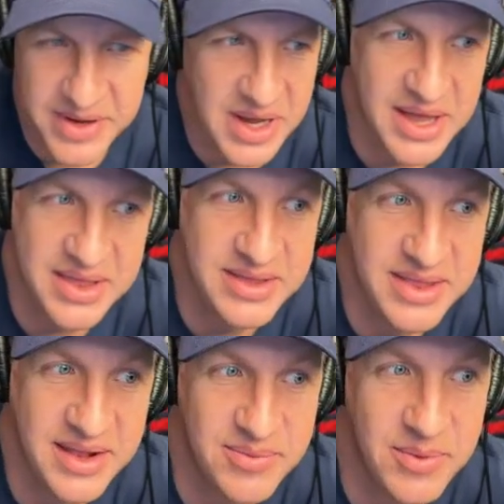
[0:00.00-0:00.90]
I think
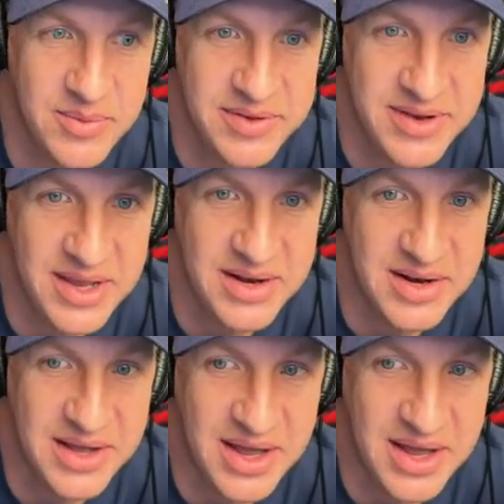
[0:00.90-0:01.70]
that's where we stand.